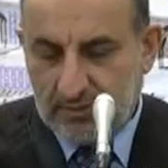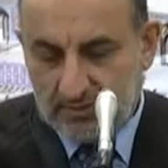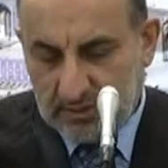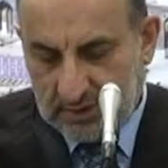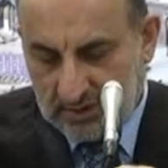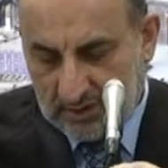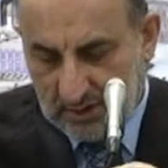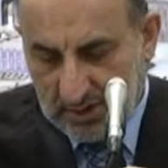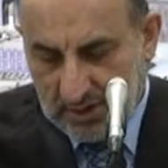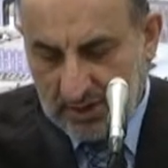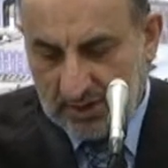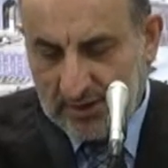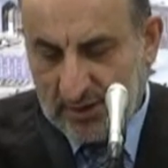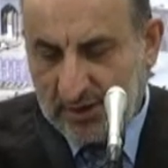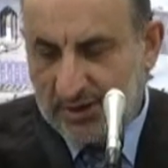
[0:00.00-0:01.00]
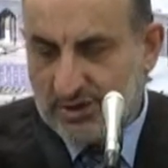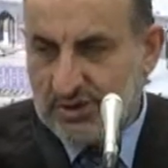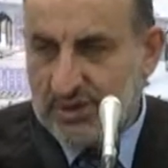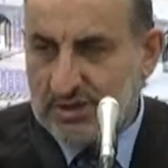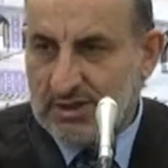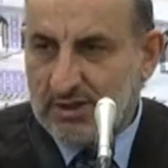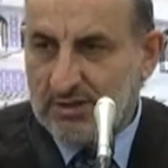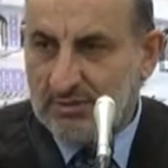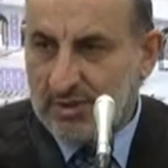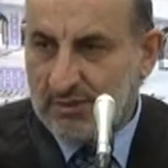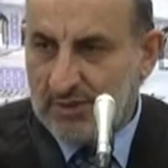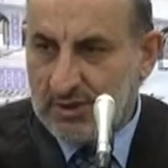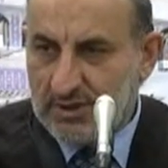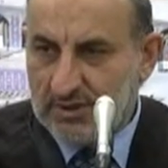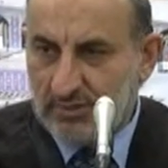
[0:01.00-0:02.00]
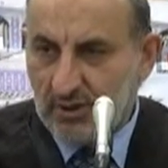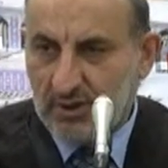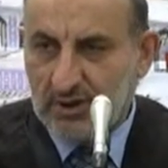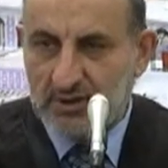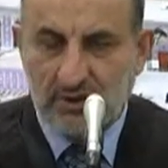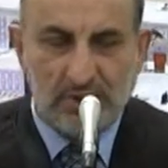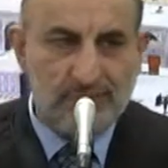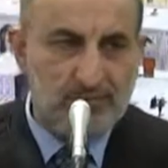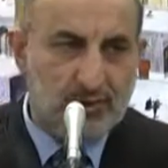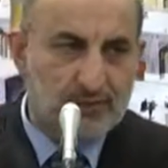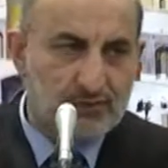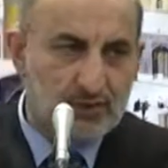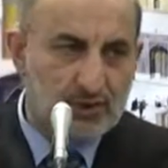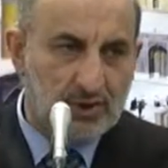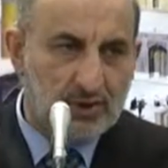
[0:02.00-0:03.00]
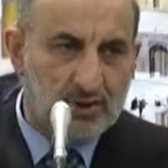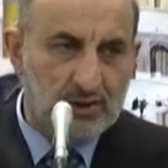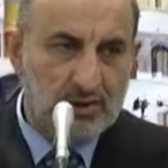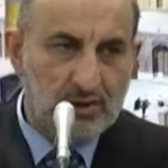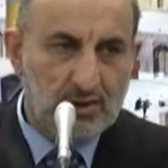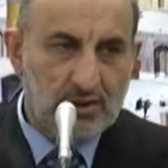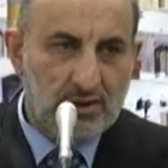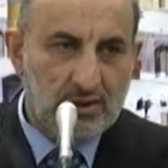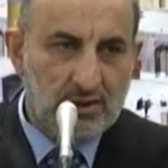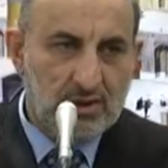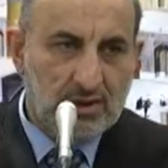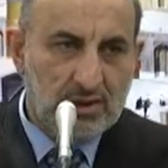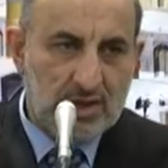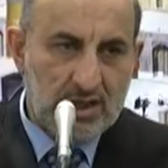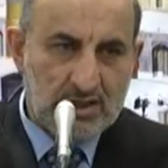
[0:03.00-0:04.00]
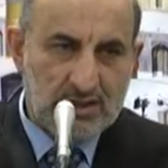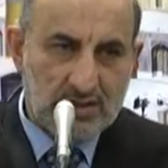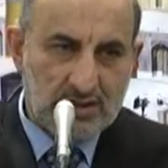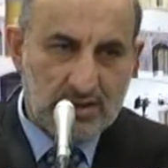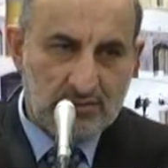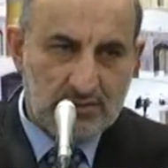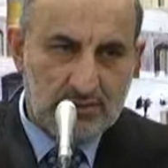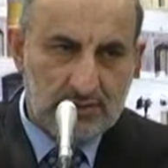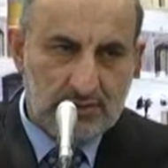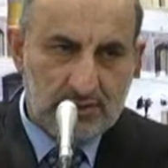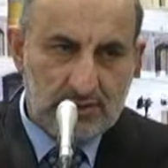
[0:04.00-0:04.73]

but another najasat, maybe a smaller drop of urine, has come.